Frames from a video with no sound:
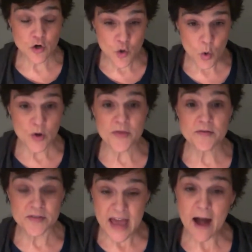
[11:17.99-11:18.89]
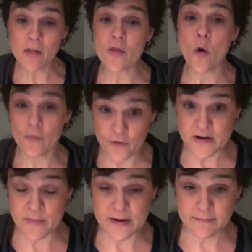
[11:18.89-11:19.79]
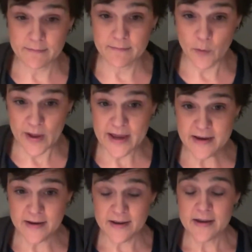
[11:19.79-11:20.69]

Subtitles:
North, South, or freedman. Okay?